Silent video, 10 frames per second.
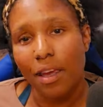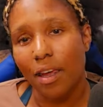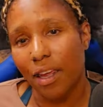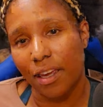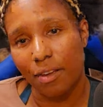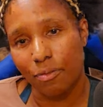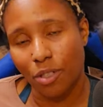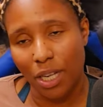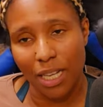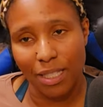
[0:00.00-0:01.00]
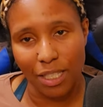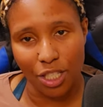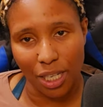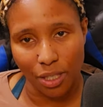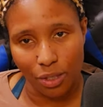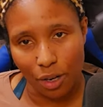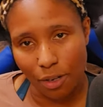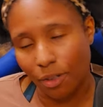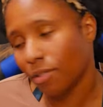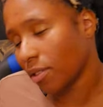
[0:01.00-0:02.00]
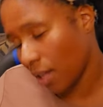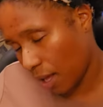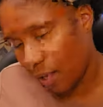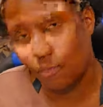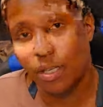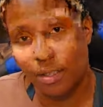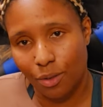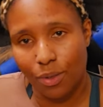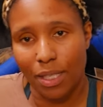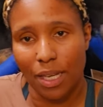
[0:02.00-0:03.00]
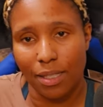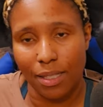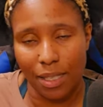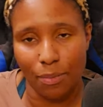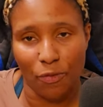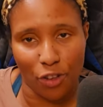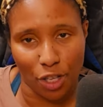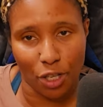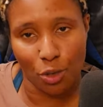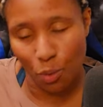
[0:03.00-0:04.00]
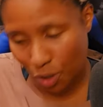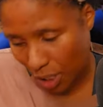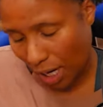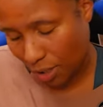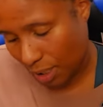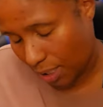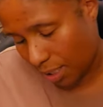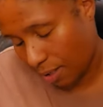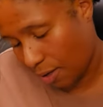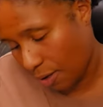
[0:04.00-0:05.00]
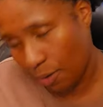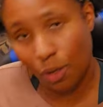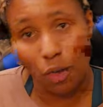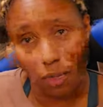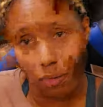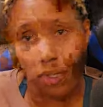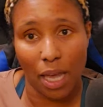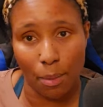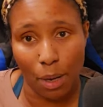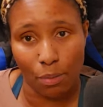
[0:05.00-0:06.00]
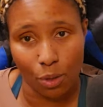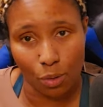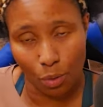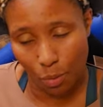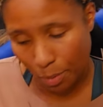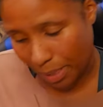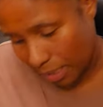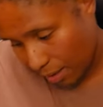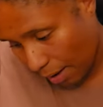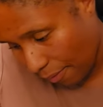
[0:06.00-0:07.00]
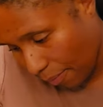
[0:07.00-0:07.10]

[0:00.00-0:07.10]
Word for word: Like she got to see Shannon's daughters. And we do see unseen footage where she actually, you know, the daughters came up to her room and stuff.